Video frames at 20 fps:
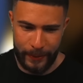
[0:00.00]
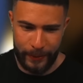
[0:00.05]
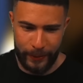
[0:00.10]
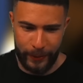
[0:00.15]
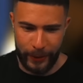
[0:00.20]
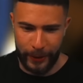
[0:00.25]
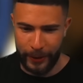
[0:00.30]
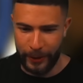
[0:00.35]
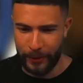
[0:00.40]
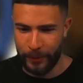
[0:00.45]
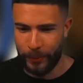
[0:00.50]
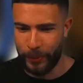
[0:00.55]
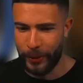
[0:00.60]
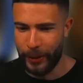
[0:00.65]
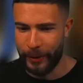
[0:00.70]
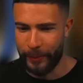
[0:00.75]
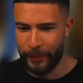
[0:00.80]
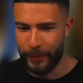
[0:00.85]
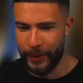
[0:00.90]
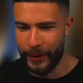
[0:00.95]
Fucking
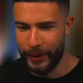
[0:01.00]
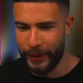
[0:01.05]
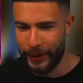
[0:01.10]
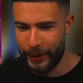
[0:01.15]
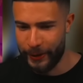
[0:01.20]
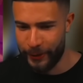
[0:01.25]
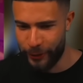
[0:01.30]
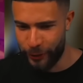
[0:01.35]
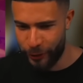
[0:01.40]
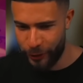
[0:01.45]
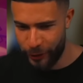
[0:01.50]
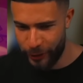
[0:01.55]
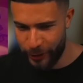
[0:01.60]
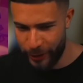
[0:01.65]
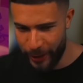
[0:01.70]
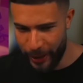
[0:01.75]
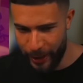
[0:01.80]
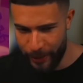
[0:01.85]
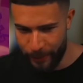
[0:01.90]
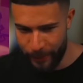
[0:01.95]
pragmatic is
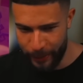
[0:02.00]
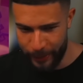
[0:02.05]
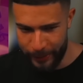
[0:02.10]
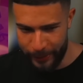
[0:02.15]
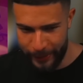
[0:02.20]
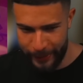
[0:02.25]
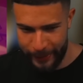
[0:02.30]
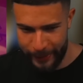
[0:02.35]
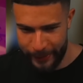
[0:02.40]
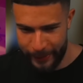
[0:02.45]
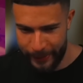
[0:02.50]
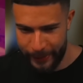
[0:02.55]
shameless.